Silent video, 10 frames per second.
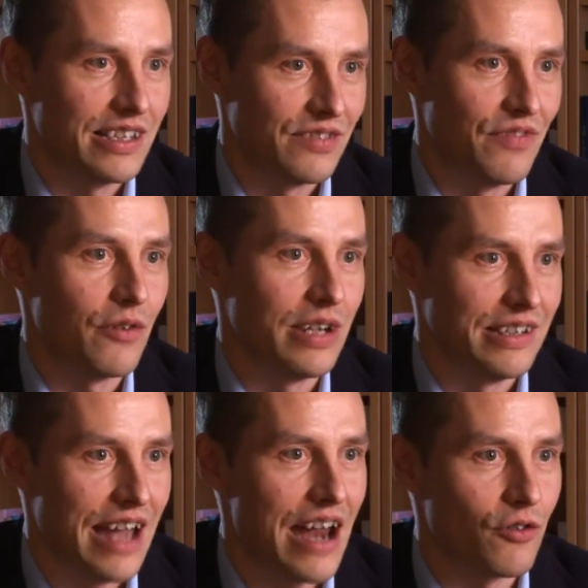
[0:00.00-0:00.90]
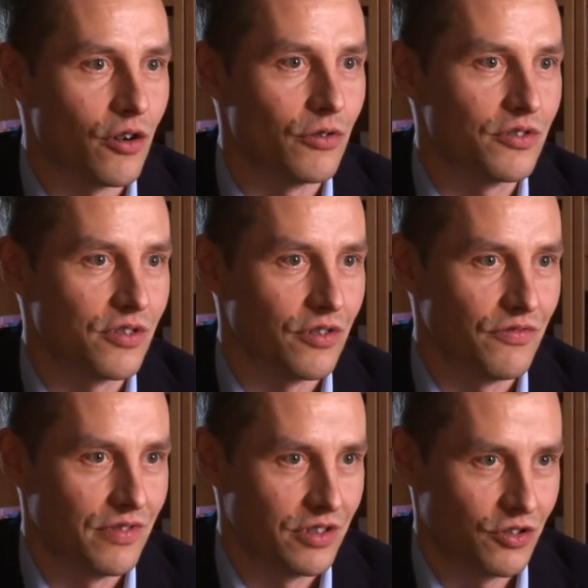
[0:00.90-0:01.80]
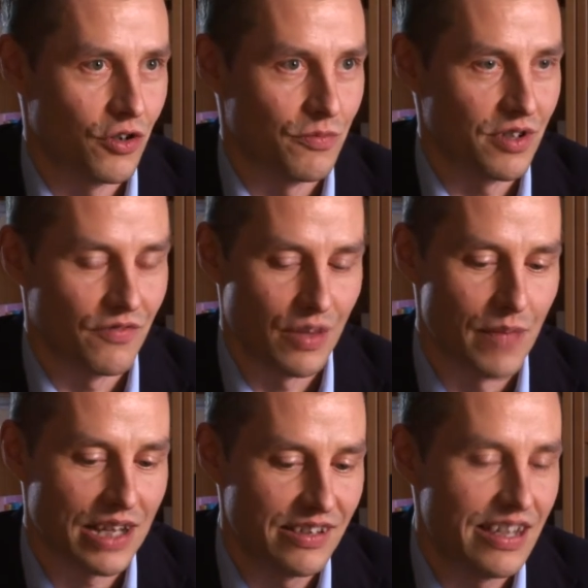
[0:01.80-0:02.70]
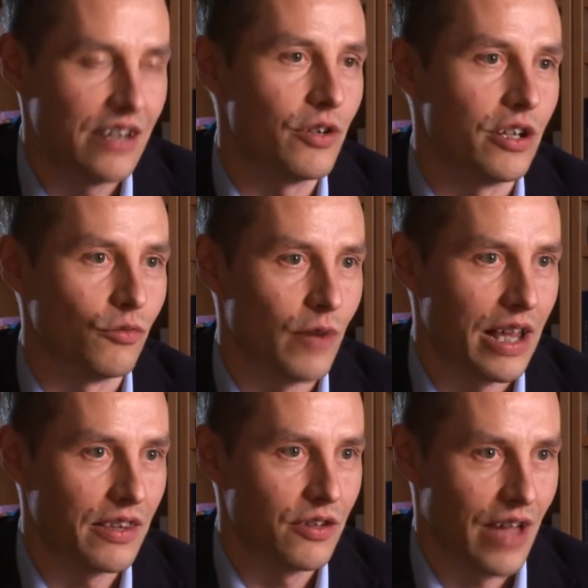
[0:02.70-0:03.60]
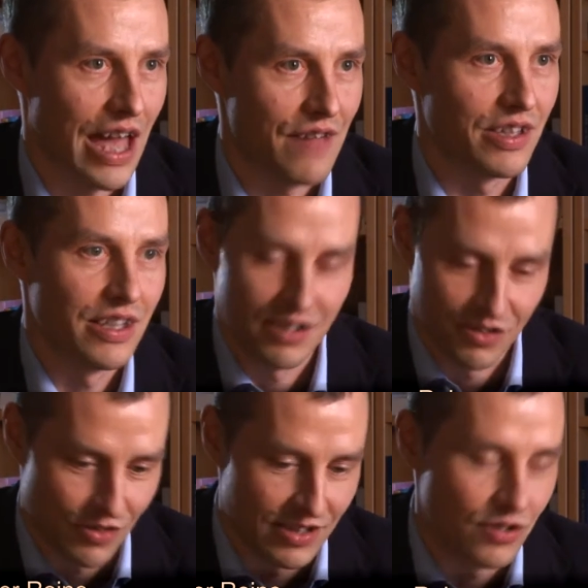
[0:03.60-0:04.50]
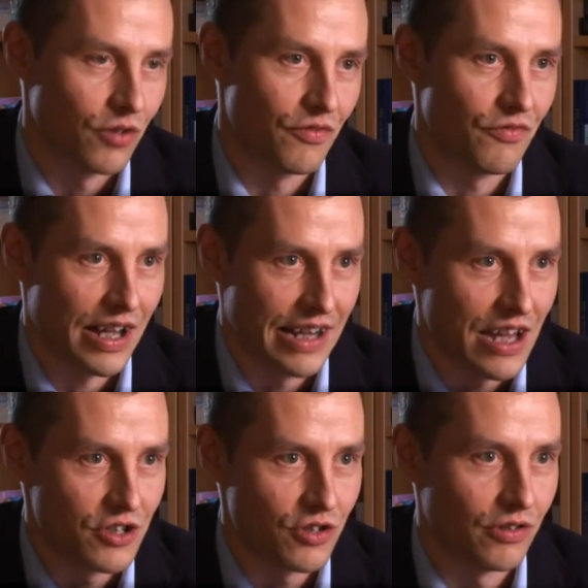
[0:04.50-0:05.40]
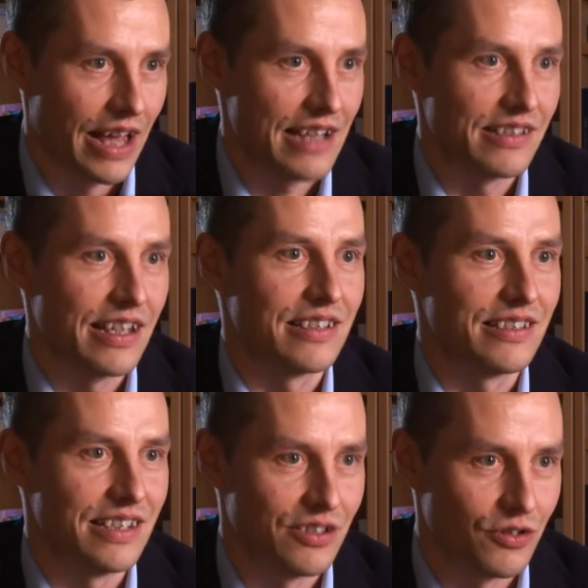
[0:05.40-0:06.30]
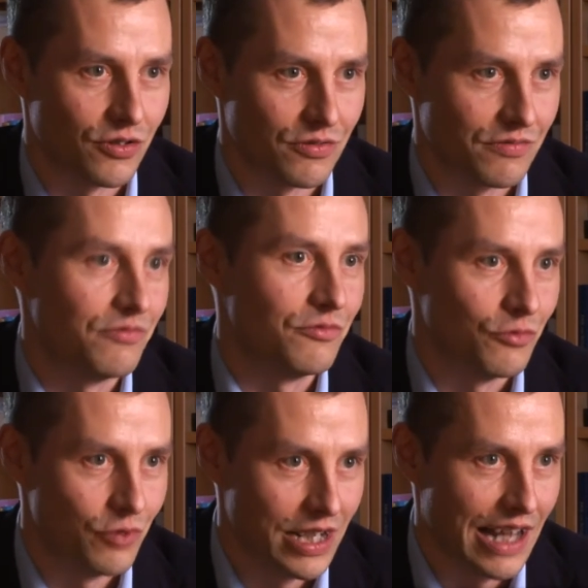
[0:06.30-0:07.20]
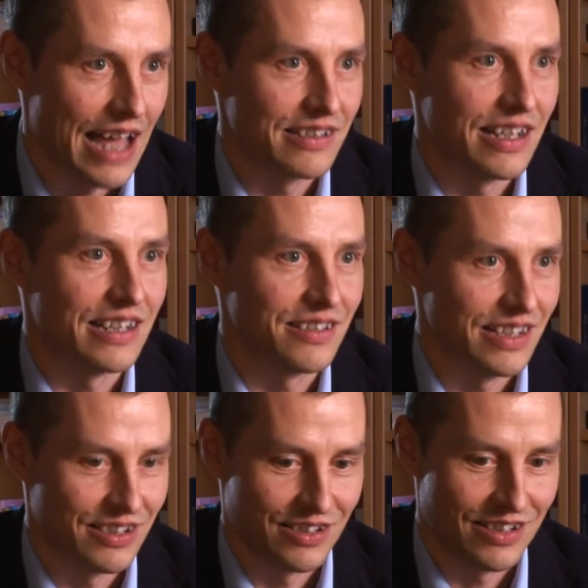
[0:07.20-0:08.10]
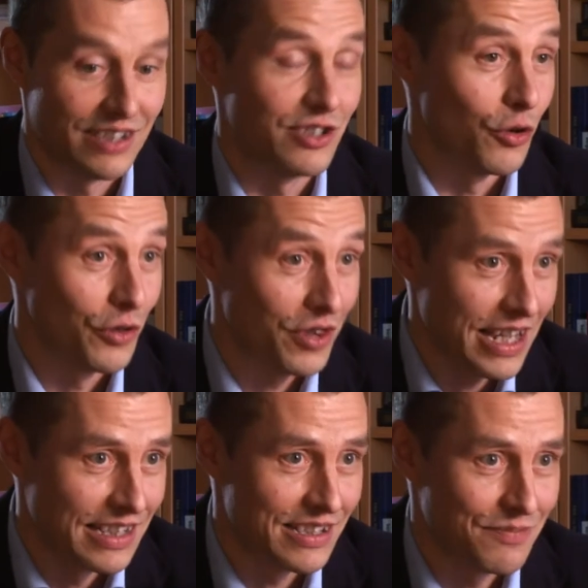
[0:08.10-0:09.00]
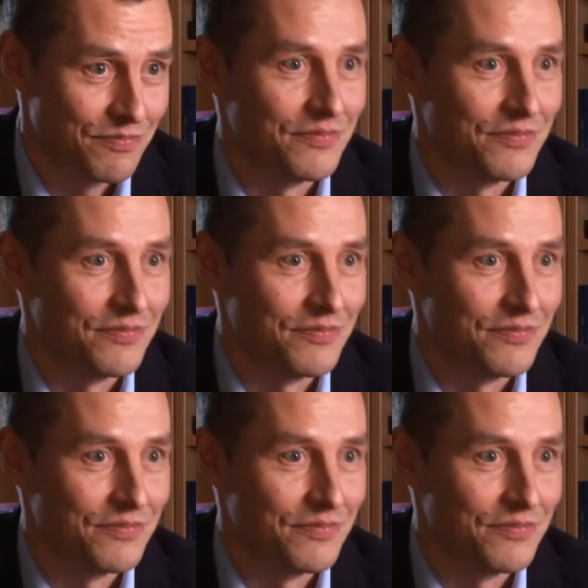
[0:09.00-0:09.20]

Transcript: is very narrow, sort of in terms of the material wealth you have. So it's your financial assets, it's your real assets, it's, it's your things.